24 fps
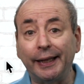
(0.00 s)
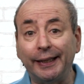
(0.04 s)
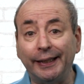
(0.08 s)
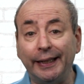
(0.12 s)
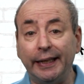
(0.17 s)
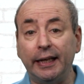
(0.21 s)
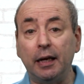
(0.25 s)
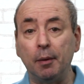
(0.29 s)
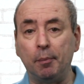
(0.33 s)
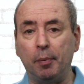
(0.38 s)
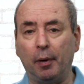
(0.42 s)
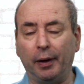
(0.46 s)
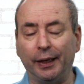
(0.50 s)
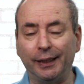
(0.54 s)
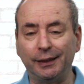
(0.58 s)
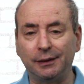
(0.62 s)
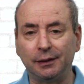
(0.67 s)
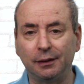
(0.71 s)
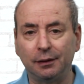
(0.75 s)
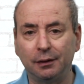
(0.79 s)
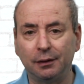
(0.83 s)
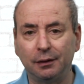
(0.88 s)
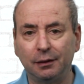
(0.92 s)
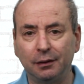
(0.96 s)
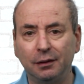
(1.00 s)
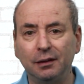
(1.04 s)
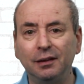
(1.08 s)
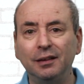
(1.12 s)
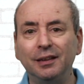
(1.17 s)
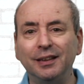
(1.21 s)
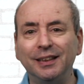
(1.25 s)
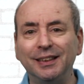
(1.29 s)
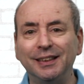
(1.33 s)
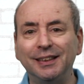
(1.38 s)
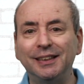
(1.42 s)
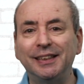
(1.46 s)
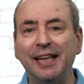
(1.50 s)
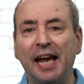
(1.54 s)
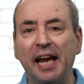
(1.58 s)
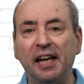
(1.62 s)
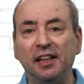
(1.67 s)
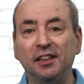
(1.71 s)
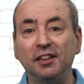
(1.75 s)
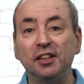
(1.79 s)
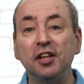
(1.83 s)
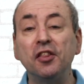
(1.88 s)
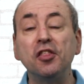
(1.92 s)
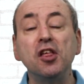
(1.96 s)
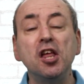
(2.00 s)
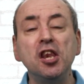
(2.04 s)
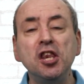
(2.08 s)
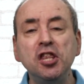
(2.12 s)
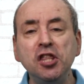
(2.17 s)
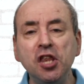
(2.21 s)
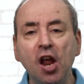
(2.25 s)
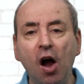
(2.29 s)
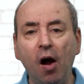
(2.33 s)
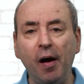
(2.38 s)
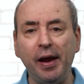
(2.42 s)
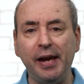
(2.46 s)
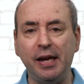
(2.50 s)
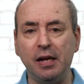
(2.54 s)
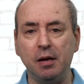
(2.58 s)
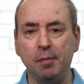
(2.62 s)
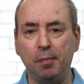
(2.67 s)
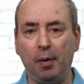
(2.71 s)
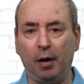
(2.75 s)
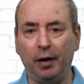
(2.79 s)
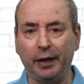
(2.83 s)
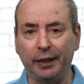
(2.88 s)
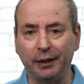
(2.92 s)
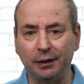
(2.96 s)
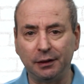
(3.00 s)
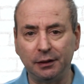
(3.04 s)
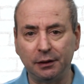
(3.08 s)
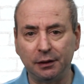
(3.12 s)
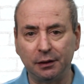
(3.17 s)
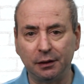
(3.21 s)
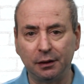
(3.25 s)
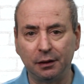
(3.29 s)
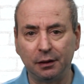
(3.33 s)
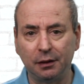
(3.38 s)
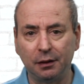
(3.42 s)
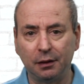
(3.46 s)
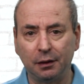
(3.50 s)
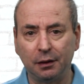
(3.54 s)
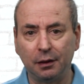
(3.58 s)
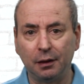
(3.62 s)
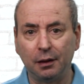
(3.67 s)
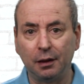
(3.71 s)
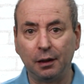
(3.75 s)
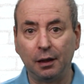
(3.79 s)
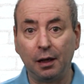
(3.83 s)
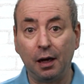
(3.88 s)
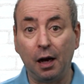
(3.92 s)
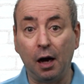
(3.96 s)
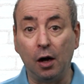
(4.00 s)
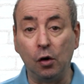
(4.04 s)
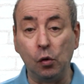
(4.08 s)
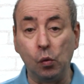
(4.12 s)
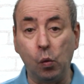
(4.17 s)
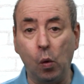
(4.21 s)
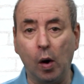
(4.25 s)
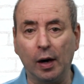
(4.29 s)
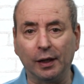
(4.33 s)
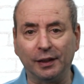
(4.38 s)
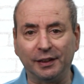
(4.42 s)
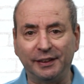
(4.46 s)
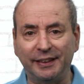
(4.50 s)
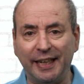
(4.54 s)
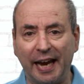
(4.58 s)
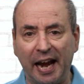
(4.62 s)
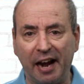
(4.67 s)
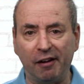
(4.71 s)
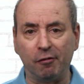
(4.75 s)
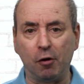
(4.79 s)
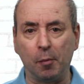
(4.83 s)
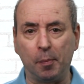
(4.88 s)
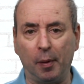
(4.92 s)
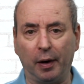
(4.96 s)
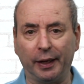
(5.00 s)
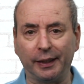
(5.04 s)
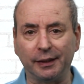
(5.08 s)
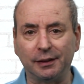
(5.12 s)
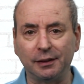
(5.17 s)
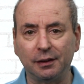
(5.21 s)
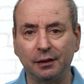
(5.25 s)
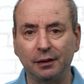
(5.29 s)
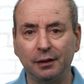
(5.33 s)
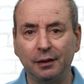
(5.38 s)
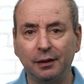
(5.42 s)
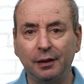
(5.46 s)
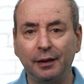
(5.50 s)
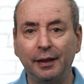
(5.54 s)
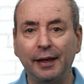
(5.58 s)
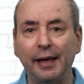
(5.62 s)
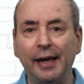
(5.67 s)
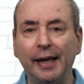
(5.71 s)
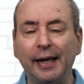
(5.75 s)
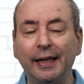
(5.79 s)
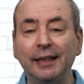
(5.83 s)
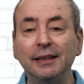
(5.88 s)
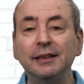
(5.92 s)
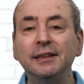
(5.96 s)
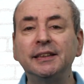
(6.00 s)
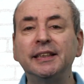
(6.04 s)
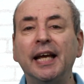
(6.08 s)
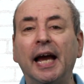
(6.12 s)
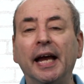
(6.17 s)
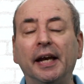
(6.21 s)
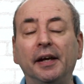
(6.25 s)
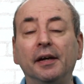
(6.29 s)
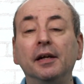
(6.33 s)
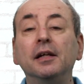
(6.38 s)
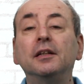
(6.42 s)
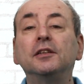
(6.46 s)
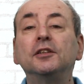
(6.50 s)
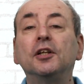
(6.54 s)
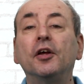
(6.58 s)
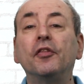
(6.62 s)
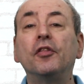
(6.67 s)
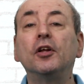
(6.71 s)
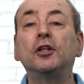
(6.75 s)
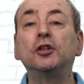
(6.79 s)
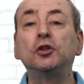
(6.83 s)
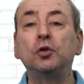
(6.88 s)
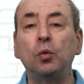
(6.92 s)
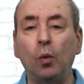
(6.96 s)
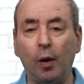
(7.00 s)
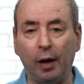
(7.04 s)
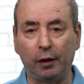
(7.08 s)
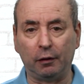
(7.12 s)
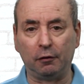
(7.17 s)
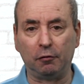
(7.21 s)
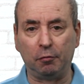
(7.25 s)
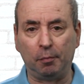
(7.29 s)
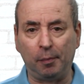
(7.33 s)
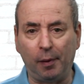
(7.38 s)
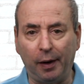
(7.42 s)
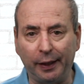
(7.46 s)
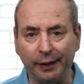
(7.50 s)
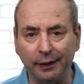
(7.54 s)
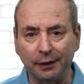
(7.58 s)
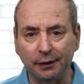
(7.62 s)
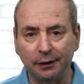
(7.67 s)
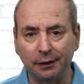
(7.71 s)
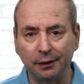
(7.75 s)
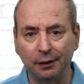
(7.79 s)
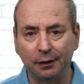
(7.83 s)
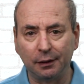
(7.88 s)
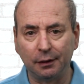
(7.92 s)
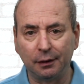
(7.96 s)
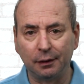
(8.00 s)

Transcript: gigabyte is 10 to the 9 bytes. And 1 terabyte is 10 to the 12 bytes.